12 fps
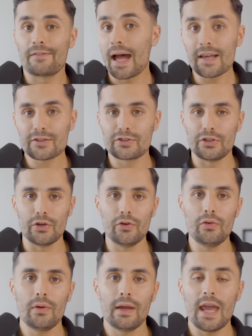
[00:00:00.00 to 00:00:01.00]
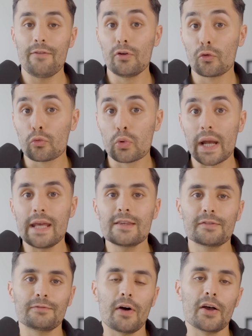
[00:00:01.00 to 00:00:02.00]
If that's you, if you're ready
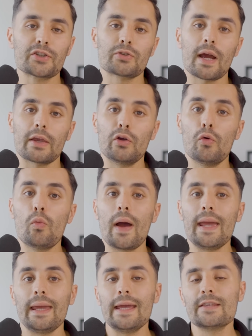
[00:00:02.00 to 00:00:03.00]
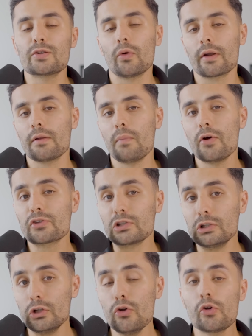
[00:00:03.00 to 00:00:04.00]
to fast track your way into one of the most
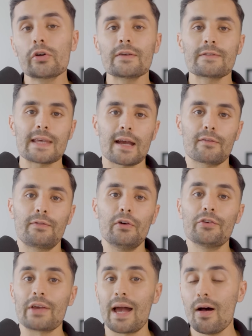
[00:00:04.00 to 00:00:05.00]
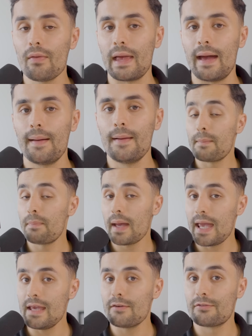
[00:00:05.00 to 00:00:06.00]
lucrative tech fields out there, then
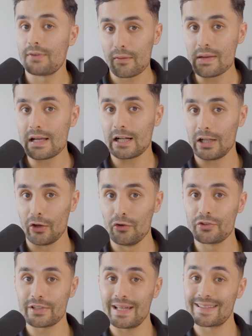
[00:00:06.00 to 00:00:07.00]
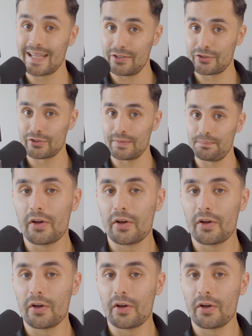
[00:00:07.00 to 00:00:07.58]
pay very close attention.